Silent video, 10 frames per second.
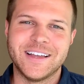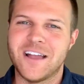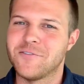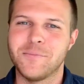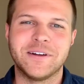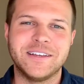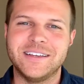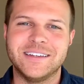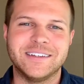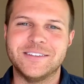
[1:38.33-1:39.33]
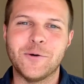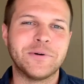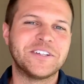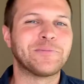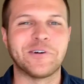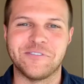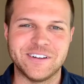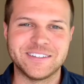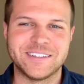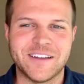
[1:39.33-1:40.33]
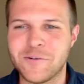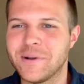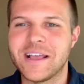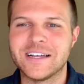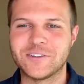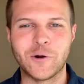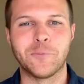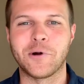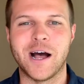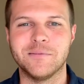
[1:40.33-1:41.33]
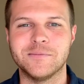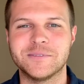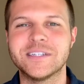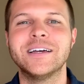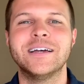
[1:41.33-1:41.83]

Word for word: Everybody, nobody's perfect. Everybody has their own problems.